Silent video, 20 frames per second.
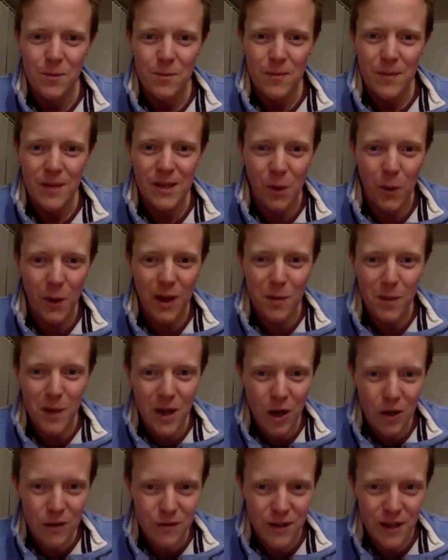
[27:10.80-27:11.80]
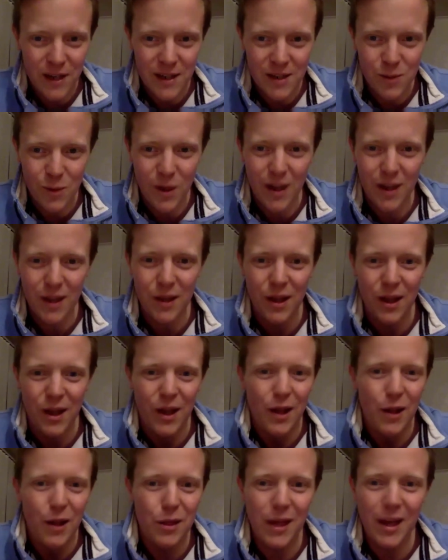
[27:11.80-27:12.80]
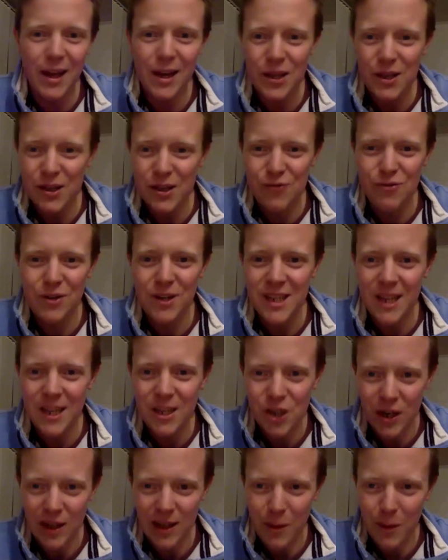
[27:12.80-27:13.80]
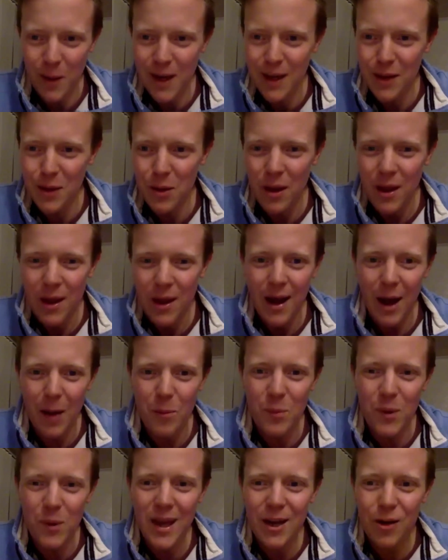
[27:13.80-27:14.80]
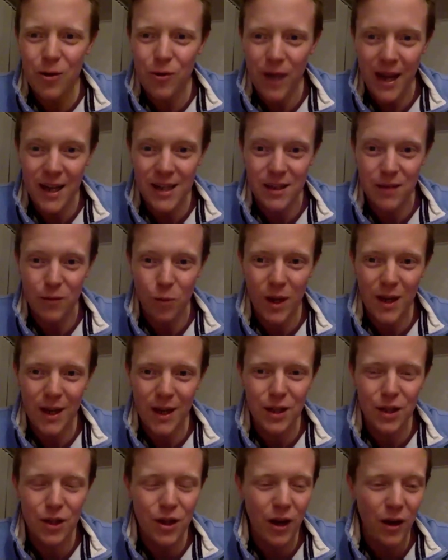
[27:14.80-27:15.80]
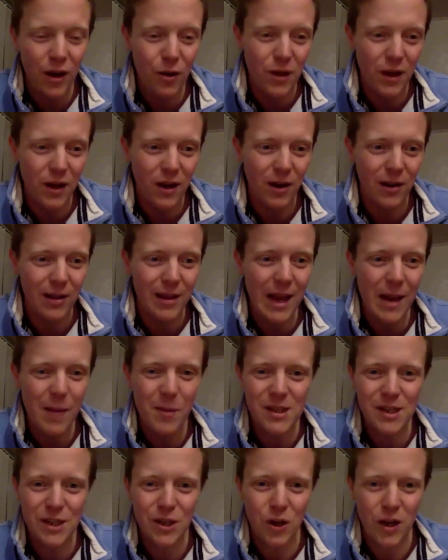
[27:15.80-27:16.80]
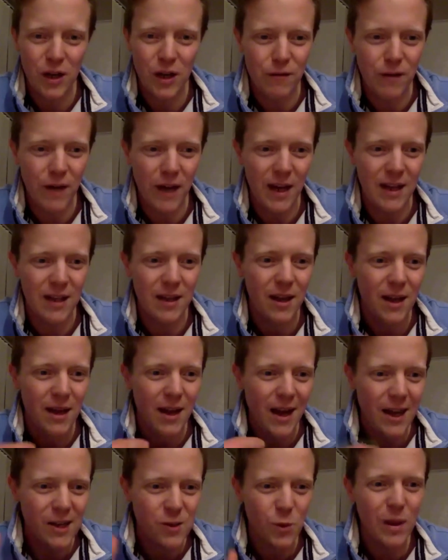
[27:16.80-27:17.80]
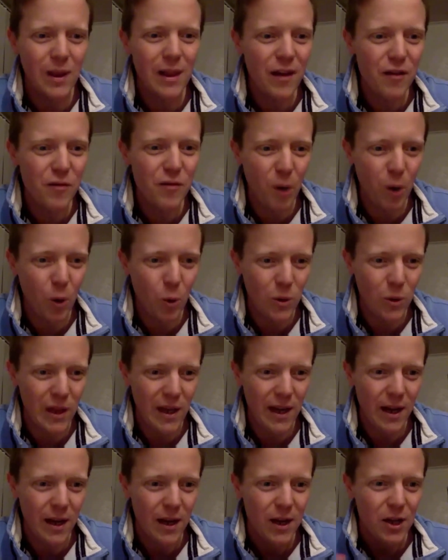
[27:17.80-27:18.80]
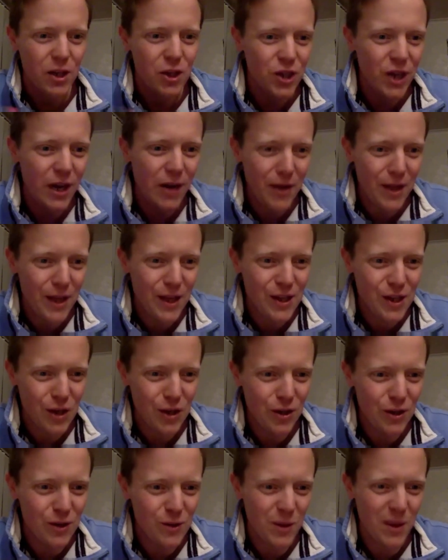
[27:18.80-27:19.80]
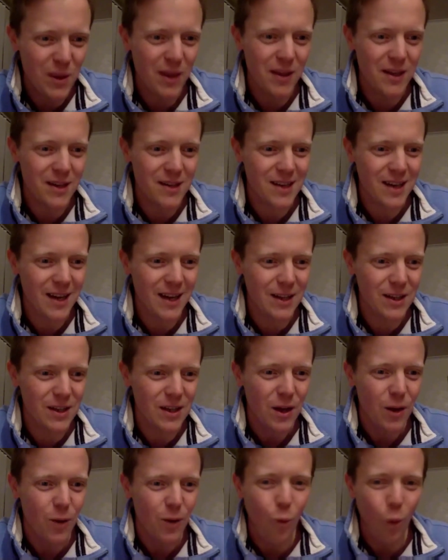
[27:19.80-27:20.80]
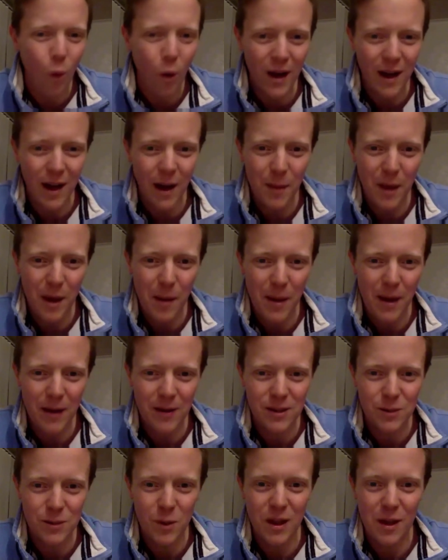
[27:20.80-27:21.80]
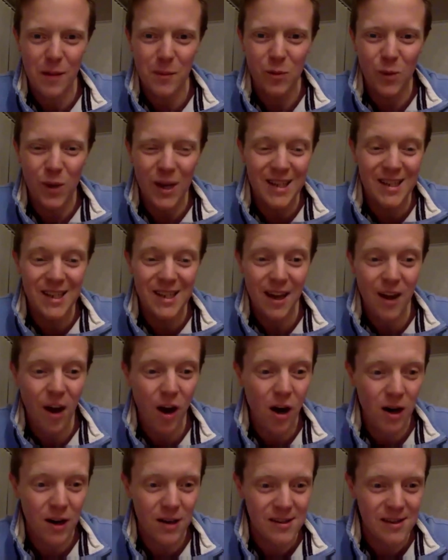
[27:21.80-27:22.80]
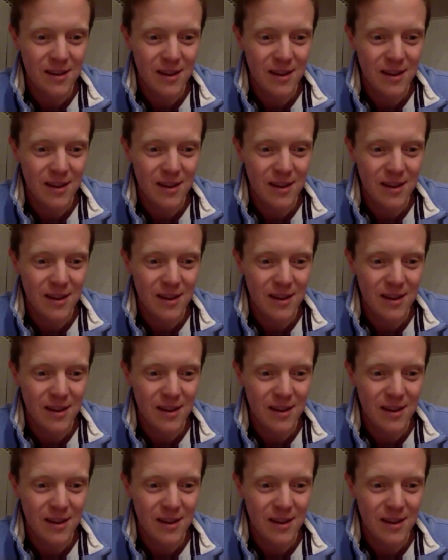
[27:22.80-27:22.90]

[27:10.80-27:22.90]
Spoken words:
So we can be confident, we can think strategically, we can be creative, we can know that our labors are not in vain as we live boldly, sharing this good news with others and walking up that mountain with him. And we can take heart.